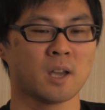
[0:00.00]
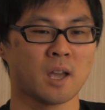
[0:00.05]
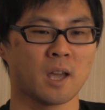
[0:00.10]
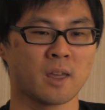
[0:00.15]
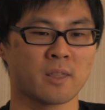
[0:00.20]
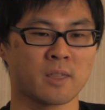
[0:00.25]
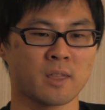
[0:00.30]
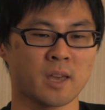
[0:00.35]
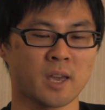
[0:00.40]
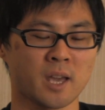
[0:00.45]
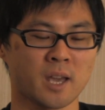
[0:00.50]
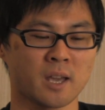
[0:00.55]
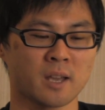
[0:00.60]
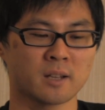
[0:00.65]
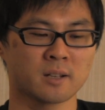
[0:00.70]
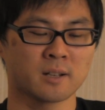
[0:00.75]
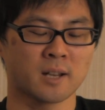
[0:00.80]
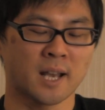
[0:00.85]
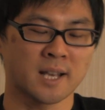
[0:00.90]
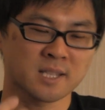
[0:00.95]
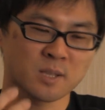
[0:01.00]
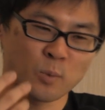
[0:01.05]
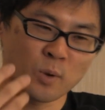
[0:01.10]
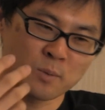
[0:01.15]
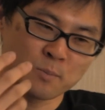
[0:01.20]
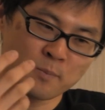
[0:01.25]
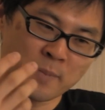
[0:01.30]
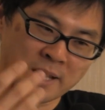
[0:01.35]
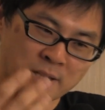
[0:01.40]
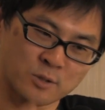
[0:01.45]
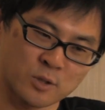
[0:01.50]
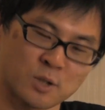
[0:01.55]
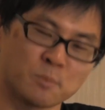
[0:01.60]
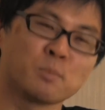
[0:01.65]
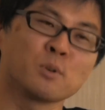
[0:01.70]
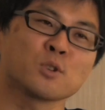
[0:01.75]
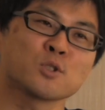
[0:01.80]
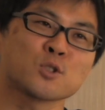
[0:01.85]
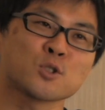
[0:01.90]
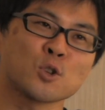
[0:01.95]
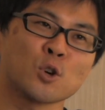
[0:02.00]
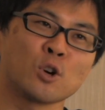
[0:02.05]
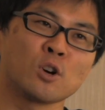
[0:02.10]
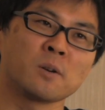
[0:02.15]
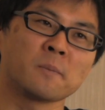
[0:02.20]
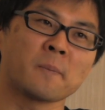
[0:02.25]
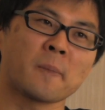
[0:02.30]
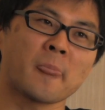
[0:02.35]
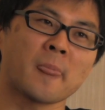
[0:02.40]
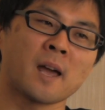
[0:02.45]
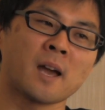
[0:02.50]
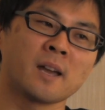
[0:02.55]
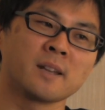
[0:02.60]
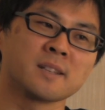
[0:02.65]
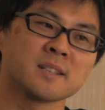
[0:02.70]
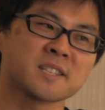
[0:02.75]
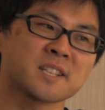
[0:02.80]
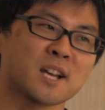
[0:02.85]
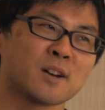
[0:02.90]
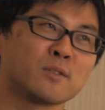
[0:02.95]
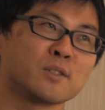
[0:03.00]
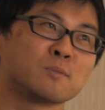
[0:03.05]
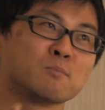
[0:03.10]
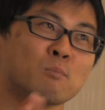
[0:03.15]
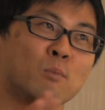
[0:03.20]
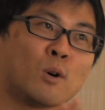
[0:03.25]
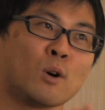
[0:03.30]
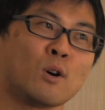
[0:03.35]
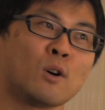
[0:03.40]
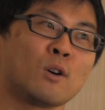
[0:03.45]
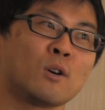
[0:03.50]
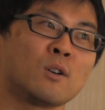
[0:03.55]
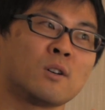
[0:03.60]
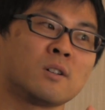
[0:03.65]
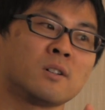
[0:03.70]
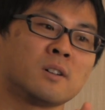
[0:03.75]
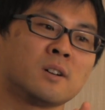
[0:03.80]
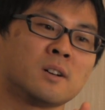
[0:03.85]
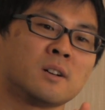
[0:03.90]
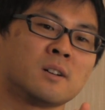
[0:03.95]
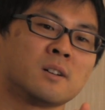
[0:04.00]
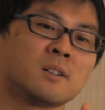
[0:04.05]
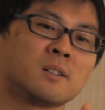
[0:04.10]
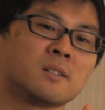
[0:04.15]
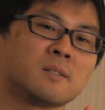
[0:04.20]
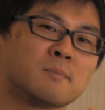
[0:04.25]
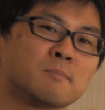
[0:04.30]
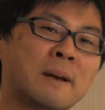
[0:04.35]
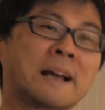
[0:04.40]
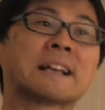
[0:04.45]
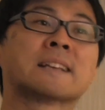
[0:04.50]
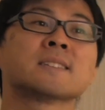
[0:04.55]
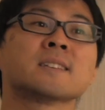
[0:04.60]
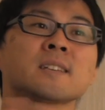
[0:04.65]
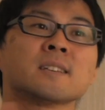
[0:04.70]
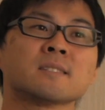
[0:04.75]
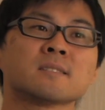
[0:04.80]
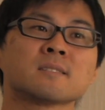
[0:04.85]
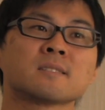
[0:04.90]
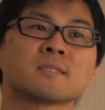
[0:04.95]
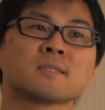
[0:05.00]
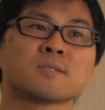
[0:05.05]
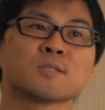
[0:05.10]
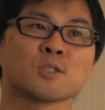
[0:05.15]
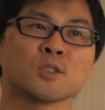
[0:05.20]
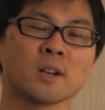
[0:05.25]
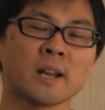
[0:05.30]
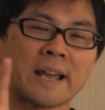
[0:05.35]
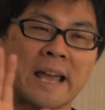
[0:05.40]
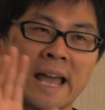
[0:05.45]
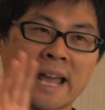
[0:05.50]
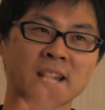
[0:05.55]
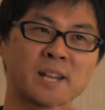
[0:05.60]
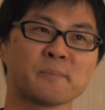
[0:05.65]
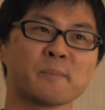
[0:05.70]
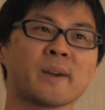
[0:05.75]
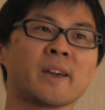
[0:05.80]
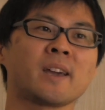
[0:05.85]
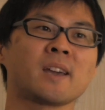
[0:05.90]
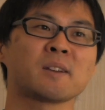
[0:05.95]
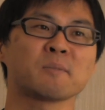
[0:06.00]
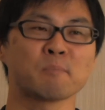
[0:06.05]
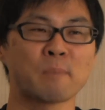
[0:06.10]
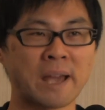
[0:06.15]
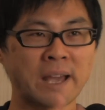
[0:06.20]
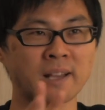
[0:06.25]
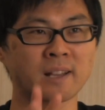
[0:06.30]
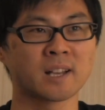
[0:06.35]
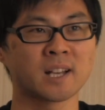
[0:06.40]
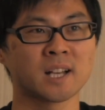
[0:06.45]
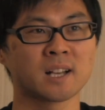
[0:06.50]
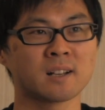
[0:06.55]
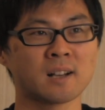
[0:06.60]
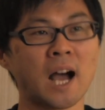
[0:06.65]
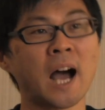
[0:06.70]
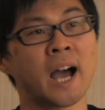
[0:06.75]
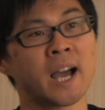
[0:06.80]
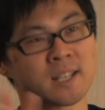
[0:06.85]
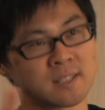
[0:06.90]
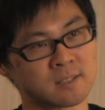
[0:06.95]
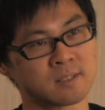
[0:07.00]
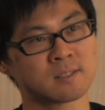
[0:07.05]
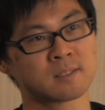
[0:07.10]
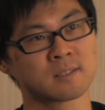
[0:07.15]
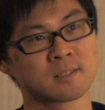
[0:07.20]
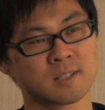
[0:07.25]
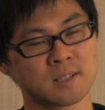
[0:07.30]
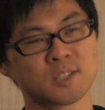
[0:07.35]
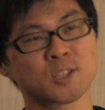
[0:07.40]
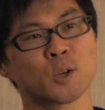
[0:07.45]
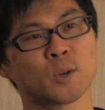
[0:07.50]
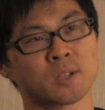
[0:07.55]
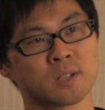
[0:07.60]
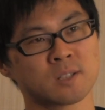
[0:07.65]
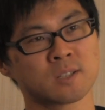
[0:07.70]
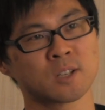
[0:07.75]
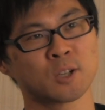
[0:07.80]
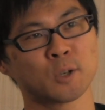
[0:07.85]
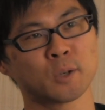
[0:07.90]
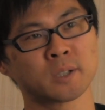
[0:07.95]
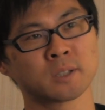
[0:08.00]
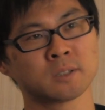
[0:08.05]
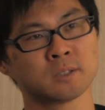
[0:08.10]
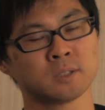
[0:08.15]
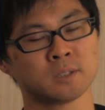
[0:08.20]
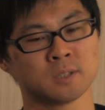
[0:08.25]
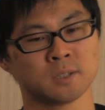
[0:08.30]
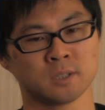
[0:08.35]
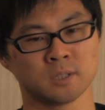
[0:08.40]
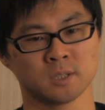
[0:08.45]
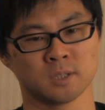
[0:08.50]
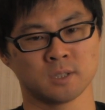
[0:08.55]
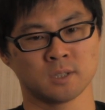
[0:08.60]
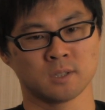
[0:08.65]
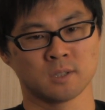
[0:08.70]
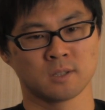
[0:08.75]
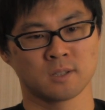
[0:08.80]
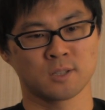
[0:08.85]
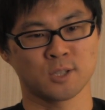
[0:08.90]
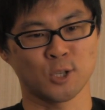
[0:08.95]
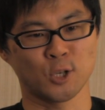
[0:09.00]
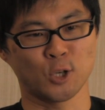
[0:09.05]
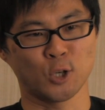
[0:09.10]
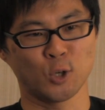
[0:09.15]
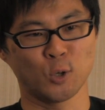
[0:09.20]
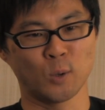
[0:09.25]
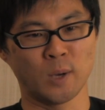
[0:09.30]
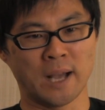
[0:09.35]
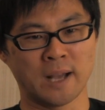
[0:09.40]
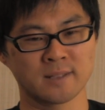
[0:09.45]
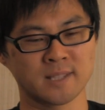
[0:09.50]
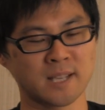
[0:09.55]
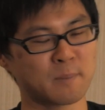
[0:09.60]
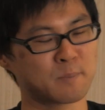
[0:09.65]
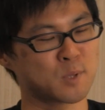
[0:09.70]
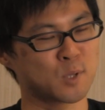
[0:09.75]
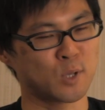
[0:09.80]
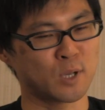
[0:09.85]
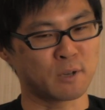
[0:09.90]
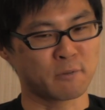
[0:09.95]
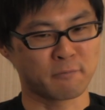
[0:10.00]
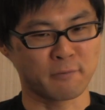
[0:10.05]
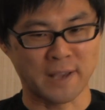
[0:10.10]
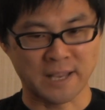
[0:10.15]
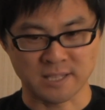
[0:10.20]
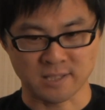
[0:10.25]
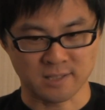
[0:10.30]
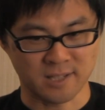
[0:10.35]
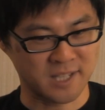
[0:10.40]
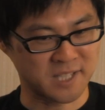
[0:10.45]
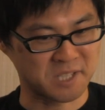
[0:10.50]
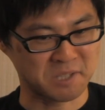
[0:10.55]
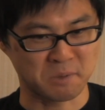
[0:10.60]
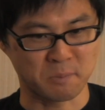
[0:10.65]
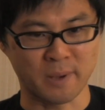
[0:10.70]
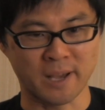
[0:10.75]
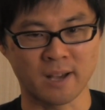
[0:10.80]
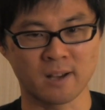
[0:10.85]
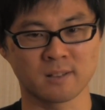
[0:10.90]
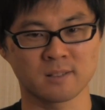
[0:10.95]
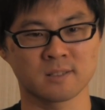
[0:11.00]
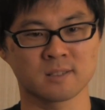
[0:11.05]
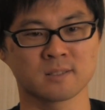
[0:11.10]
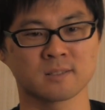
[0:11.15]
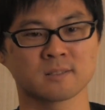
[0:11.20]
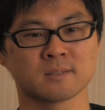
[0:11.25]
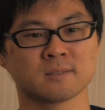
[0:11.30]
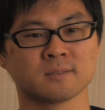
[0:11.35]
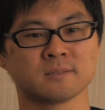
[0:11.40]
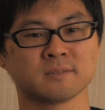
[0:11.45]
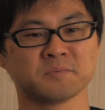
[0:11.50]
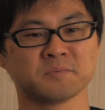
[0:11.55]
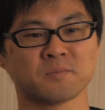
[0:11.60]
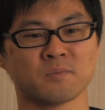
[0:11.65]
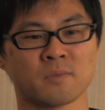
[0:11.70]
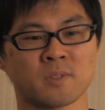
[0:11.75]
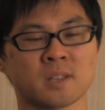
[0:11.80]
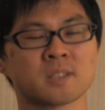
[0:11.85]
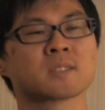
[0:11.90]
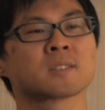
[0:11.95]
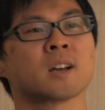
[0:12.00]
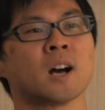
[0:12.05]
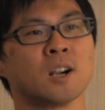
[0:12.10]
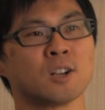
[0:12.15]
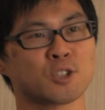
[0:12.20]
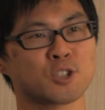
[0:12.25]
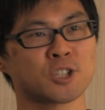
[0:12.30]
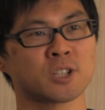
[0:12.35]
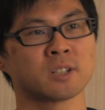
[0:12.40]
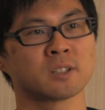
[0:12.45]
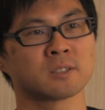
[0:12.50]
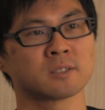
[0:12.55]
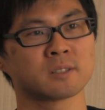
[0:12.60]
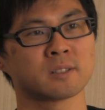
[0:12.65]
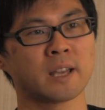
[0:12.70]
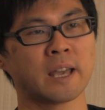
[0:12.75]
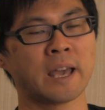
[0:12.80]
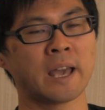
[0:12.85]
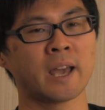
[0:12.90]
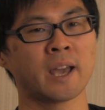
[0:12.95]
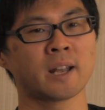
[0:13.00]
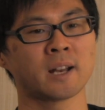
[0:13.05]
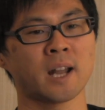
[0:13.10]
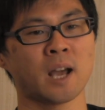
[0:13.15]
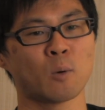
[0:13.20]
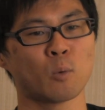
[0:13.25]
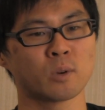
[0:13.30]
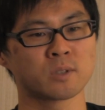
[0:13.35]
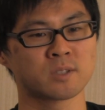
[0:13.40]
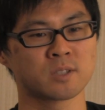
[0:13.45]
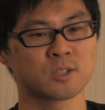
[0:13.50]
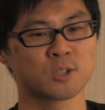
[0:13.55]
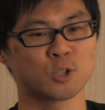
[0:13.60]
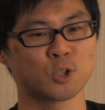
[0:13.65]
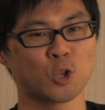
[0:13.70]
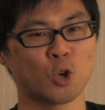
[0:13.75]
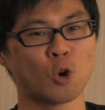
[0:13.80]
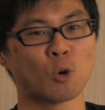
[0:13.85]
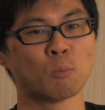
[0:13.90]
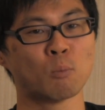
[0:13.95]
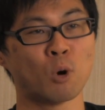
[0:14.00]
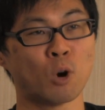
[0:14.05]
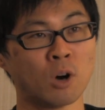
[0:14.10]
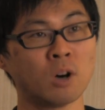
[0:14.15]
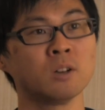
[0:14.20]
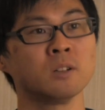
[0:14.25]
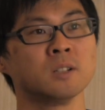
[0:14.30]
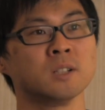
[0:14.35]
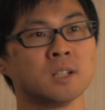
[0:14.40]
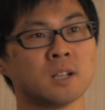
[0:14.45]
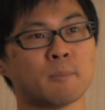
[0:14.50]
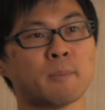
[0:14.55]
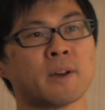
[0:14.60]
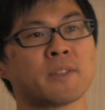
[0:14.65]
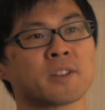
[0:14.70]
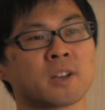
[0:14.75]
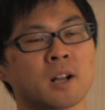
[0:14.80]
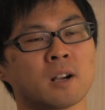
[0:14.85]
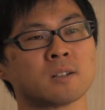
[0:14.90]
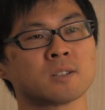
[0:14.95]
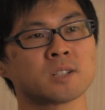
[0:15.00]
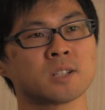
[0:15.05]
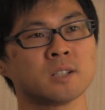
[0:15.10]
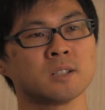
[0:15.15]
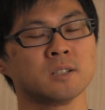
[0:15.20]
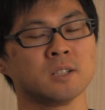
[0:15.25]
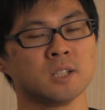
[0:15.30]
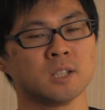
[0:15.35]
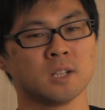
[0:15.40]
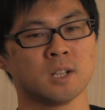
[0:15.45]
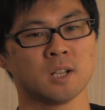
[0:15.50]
And then as I went back to the bookstore, I discovered more magazines, so anime, manga, idols, and so on and so on. So I was absolutely fascinated about this culture, and I wanted to know more about the culture.